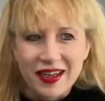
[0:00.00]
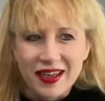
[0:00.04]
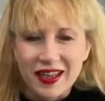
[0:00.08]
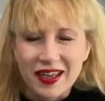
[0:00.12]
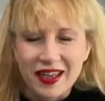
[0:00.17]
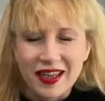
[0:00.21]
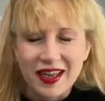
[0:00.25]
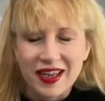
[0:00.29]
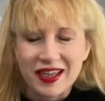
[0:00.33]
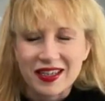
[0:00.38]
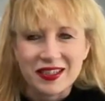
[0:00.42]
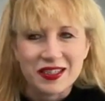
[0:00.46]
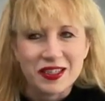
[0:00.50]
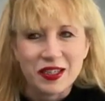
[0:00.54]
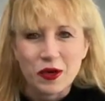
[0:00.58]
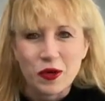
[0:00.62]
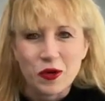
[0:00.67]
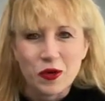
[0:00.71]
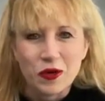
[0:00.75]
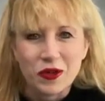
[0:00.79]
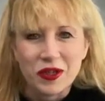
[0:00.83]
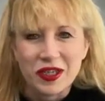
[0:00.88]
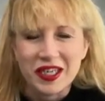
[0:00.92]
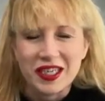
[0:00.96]
he has the
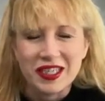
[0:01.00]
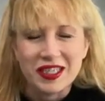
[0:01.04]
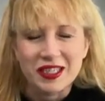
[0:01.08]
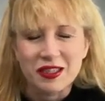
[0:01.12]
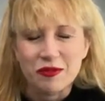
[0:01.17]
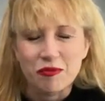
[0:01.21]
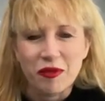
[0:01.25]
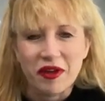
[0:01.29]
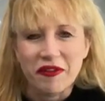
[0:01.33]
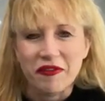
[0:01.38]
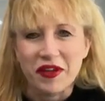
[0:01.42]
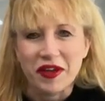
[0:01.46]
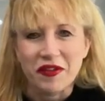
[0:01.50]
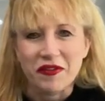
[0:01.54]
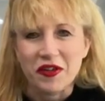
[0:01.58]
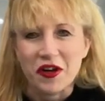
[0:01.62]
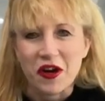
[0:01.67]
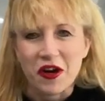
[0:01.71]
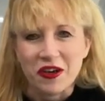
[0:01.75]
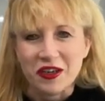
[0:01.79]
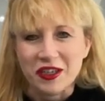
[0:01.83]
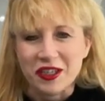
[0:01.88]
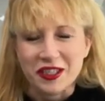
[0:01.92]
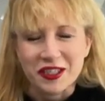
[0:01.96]
cool, he's my favorite
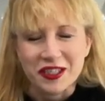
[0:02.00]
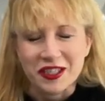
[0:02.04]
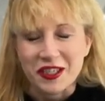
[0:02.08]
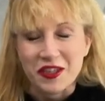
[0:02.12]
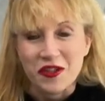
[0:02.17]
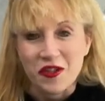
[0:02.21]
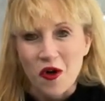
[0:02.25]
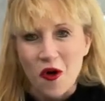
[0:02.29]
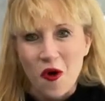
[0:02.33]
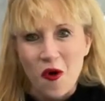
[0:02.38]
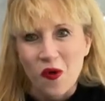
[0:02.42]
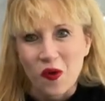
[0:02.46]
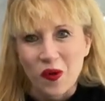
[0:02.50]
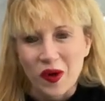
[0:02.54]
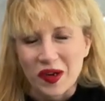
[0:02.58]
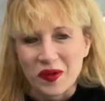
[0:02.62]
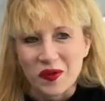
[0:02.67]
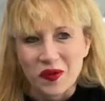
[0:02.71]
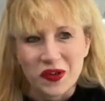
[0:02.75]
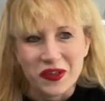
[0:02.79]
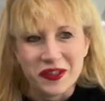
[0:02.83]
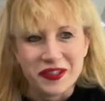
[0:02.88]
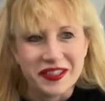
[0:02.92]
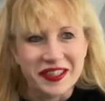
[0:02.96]
artist in the whole wide
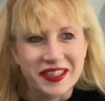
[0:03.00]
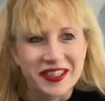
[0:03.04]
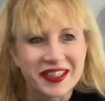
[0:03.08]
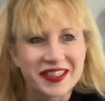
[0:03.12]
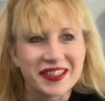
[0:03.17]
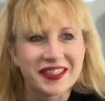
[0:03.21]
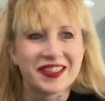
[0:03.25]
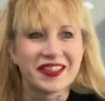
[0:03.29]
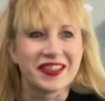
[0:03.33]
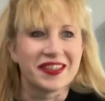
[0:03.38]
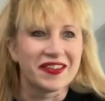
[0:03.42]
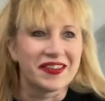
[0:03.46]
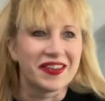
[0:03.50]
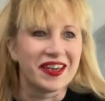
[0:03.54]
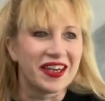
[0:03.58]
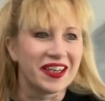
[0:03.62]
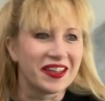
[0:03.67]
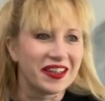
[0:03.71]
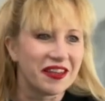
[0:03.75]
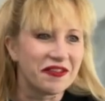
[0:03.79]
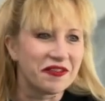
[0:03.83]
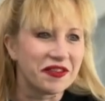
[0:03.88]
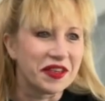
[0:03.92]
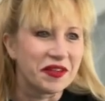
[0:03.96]
world. So I
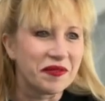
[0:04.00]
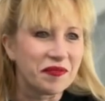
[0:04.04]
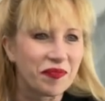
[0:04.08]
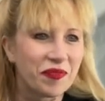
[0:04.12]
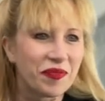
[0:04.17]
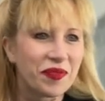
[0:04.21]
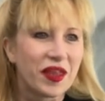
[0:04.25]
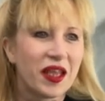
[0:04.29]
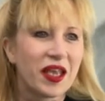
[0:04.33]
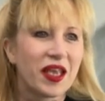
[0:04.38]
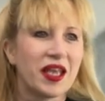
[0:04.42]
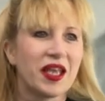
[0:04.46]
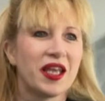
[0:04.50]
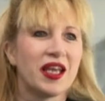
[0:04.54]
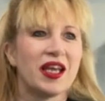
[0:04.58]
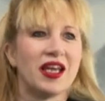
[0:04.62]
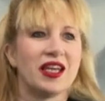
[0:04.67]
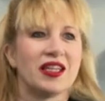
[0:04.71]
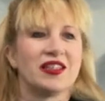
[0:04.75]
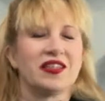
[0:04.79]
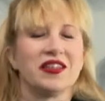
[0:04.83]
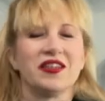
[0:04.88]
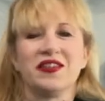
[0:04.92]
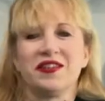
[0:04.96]
love him.
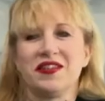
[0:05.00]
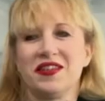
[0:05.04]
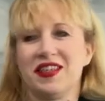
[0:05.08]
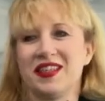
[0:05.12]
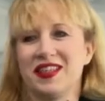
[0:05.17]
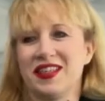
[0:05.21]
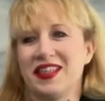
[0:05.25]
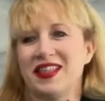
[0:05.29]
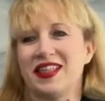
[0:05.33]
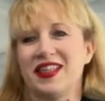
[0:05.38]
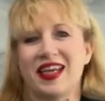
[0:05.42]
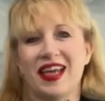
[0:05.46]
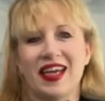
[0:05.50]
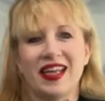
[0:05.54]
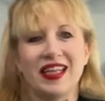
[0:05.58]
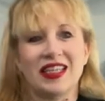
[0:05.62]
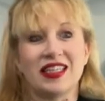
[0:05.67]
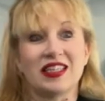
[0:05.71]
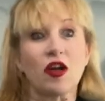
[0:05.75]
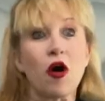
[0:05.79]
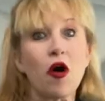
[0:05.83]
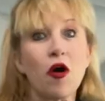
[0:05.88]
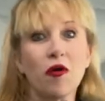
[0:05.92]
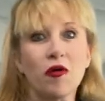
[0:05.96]
So that
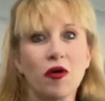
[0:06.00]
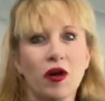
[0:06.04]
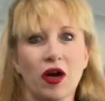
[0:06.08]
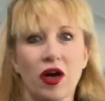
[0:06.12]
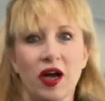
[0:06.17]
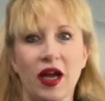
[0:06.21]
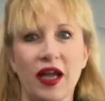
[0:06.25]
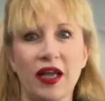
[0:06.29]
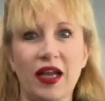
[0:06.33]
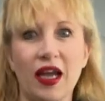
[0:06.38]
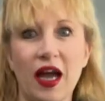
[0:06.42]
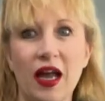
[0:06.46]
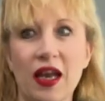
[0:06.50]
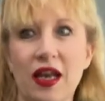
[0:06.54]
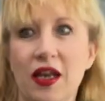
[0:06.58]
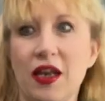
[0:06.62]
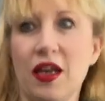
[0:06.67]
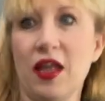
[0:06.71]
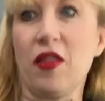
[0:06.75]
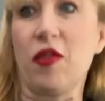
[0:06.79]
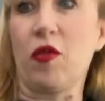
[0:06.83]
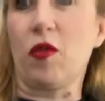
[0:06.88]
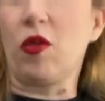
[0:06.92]
is, oh, uh, I got another